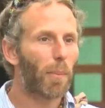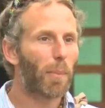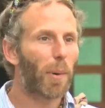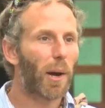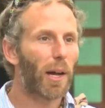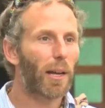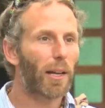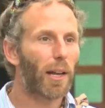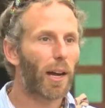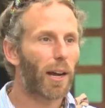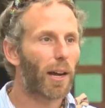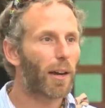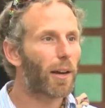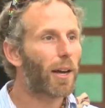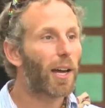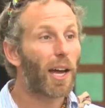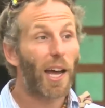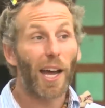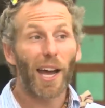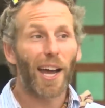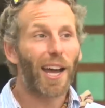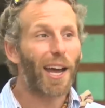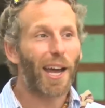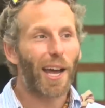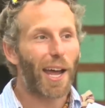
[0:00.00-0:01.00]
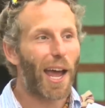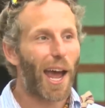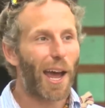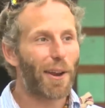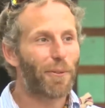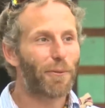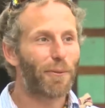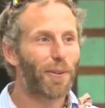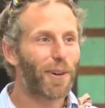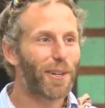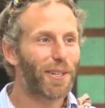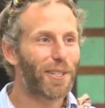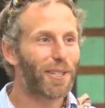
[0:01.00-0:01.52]
Kampala,
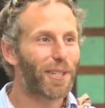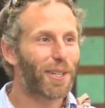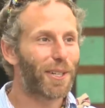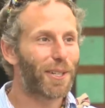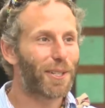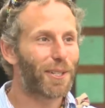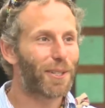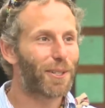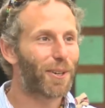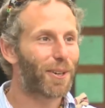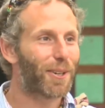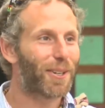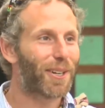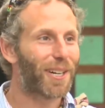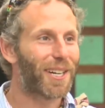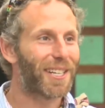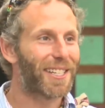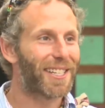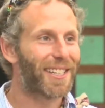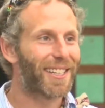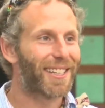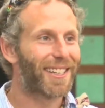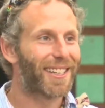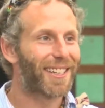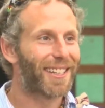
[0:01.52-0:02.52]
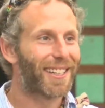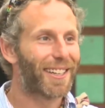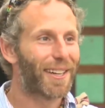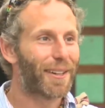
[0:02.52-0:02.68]
at first, it is so crazy.